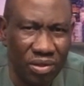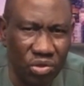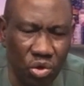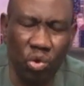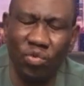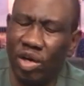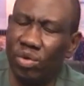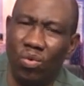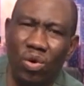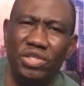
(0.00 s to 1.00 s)
So you've got to
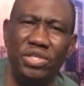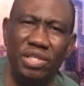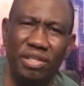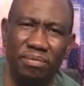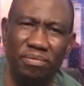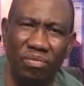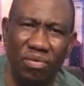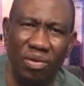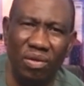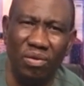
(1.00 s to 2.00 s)
watch it.
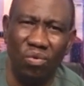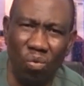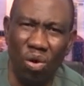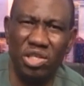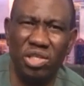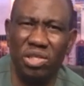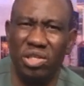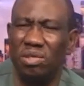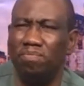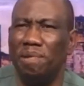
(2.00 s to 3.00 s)

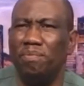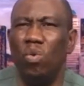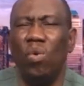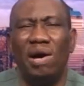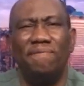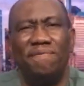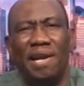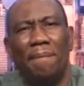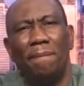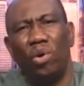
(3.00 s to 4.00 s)
Watch people who are
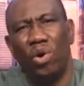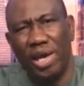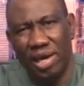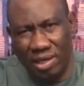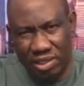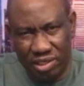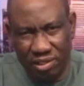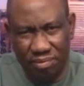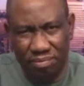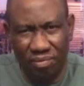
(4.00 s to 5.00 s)
flamboyant,
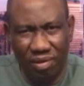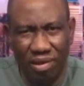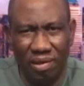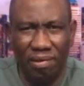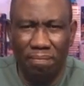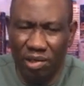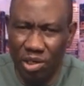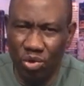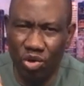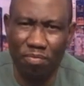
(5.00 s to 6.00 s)
but they
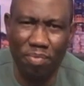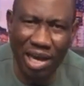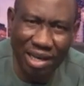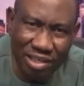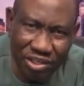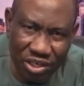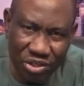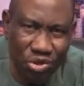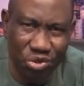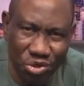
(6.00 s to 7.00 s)
will not pay
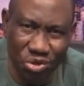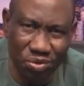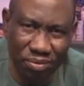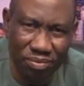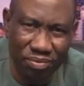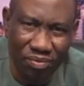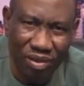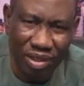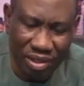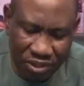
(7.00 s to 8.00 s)
allegiance to you.
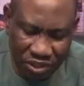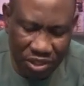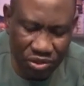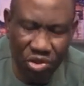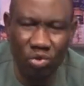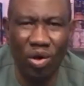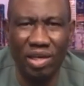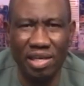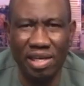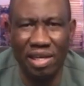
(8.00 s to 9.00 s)
Jesus
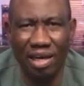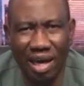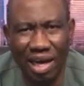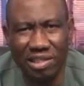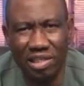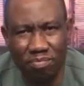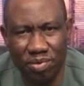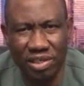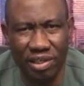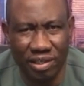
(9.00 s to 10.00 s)
one day asked
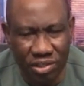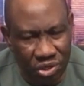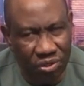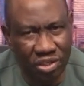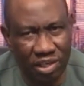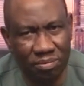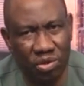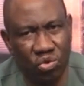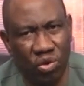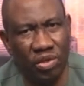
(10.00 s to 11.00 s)
Peter in John chapter
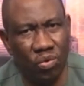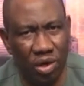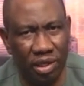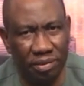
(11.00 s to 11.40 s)
21,